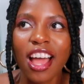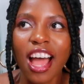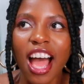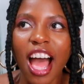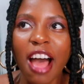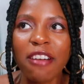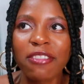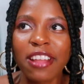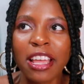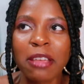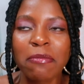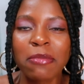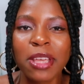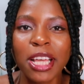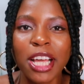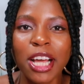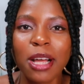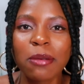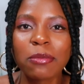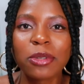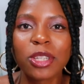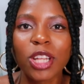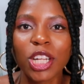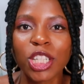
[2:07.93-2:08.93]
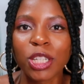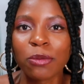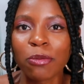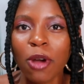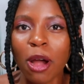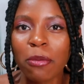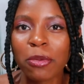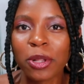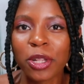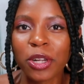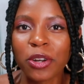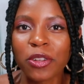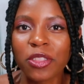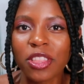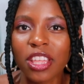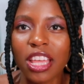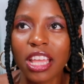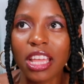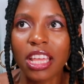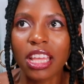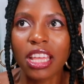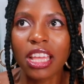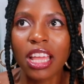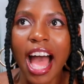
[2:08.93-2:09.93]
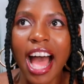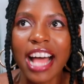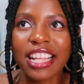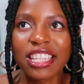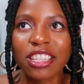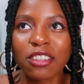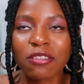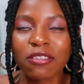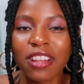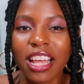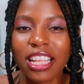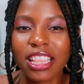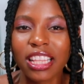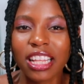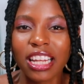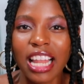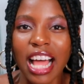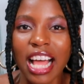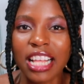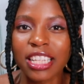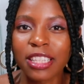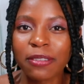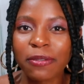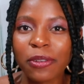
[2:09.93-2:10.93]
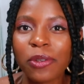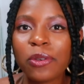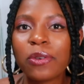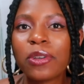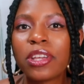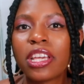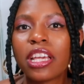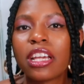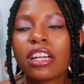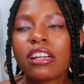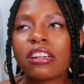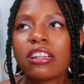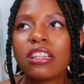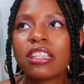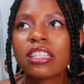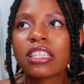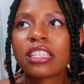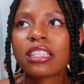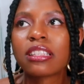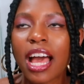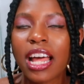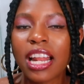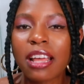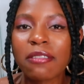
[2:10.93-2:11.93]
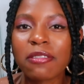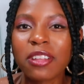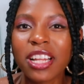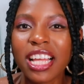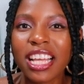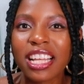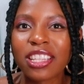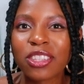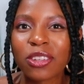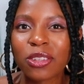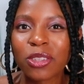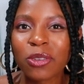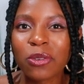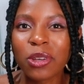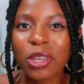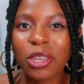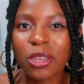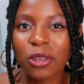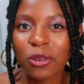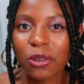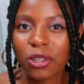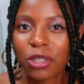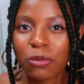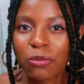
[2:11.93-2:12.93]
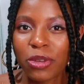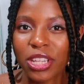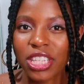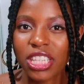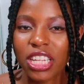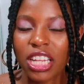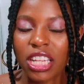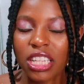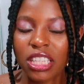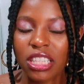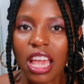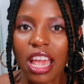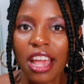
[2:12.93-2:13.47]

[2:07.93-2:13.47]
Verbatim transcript: have like become such a popular thing as of like the last few years. And I feel like it's also a huge business.